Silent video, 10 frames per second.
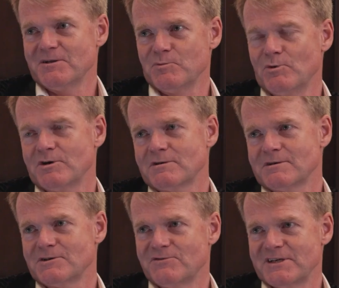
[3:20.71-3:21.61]
Number
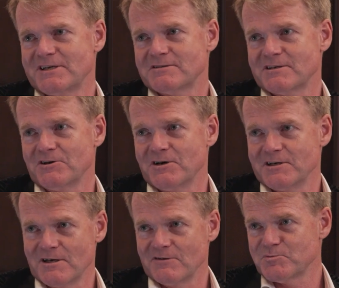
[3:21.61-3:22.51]
1, you're a fantastic guy
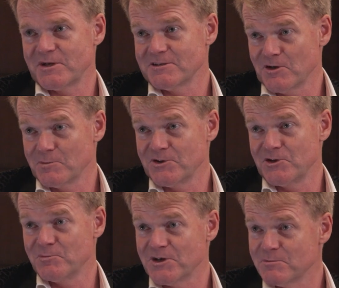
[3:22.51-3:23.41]
and I love spending time with
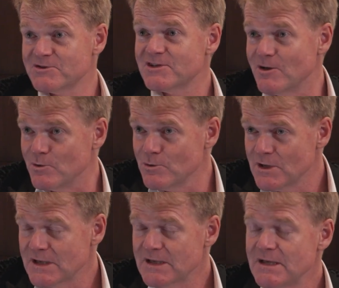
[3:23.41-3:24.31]
you. But number 2
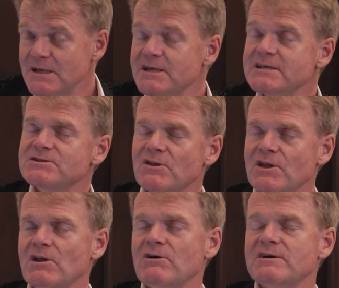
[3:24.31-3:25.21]
is
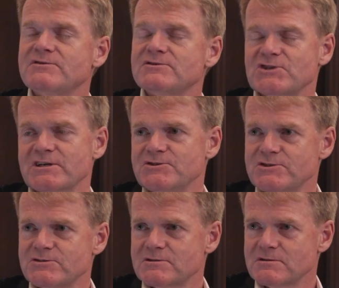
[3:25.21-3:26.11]
the Life
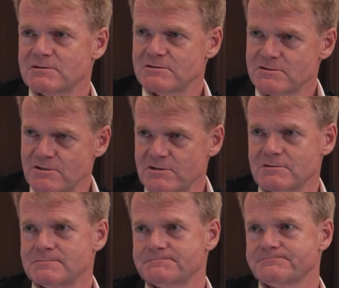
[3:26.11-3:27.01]
Changers Circle.